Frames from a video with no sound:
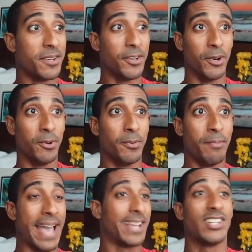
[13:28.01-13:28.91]
you know,
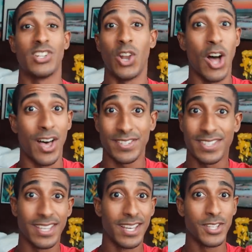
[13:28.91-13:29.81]
baggage
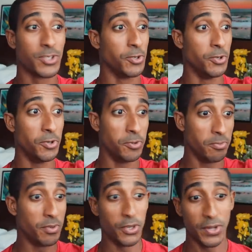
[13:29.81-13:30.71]
lost,
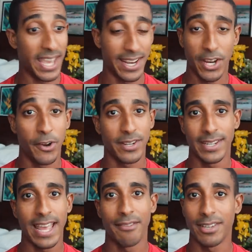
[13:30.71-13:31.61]
to you getting hurt
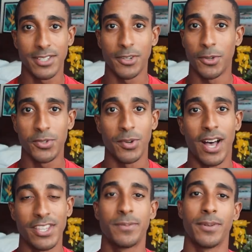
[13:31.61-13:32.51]
and having to go to a
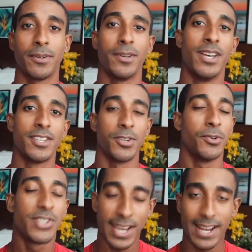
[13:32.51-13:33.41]
hospital.
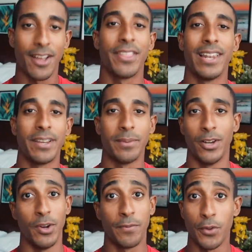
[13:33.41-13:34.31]
So check out the link
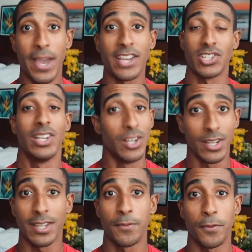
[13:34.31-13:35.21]
below if you're actually
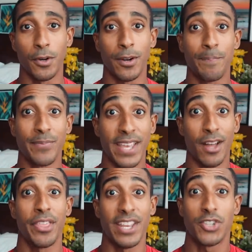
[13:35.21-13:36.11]
looking for
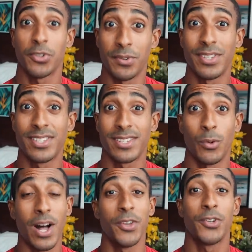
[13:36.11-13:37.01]
health insurance
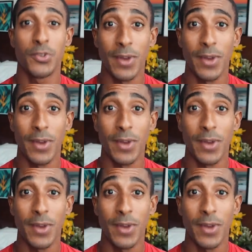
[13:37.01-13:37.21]
while you're